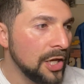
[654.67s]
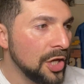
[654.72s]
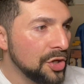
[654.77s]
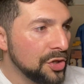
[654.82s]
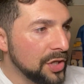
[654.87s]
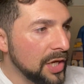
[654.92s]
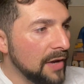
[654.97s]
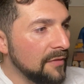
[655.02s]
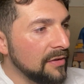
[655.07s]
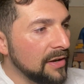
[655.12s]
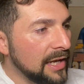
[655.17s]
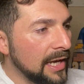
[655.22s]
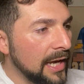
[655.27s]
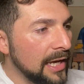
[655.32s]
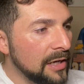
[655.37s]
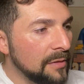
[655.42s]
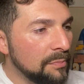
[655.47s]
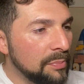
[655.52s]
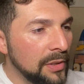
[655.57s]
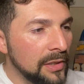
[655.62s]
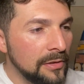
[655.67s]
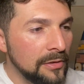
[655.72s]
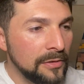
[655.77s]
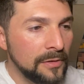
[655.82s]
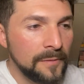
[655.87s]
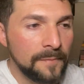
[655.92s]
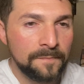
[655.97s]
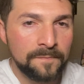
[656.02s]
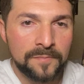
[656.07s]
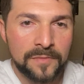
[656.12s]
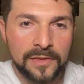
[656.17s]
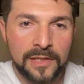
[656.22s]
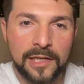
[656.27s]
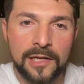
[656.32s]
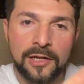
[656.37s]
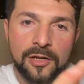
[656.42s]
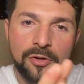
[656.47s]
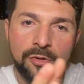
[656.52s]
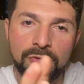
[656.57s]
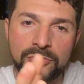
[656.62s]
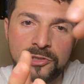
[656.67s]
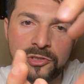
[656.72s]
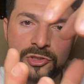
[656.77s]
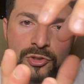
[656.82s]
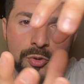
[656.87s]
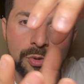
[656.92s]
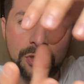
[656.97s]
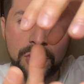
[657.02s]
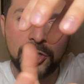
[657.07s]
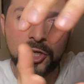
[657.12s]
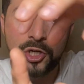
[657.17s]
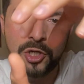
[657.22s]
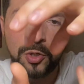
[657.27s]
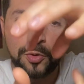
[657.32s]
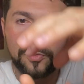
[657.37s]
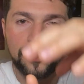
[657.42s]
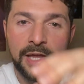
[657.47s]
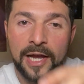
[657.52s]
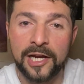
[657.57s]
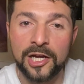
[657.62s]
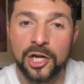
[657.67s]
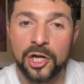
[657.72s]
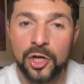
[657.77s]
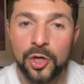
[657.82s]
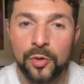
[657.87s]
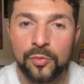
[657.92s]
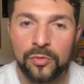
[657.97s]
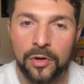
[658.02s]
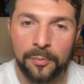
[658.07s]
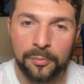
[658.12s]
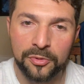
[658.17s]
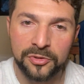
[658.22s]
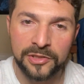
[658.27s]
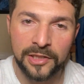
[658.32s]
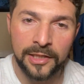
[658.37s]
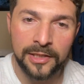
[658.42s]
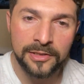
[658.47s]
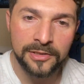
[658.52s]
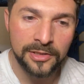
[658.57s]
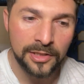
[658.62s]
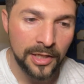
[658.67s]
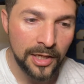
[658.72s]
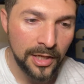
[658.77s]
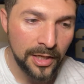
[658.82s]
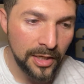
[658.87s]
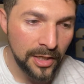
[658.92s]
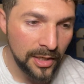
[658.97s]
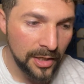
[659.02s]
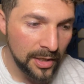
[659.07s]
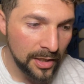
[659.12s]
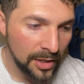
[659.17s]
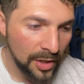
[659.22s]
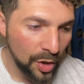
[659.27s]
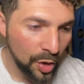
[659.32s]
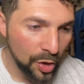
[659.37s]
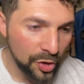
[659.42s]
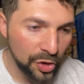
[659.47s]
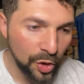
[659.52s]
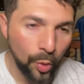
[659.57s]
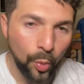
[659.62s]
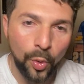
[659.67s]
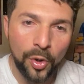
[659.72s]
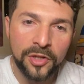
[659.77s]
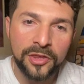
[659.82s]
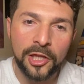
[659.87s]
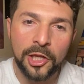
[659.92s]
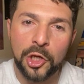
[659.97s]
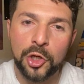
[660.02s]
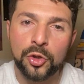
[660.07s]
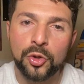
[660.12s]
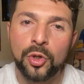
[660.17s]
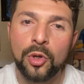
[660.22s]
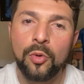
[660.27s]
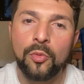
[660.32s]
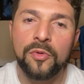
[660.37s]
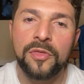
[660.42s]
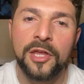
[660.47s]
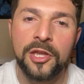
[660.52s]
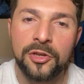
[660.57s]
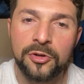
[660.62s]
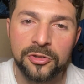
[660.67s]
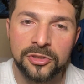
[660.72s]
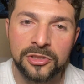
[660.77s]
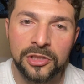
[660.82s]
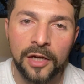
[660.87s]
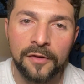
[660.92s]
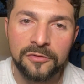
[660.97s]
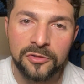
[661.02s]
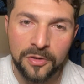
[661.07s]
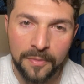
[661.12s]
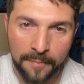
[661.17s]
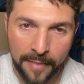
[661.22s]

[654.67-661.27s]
You have a caterpillar, then it goes into a cocoon. That cocoon represents the work that you're doing within yourself to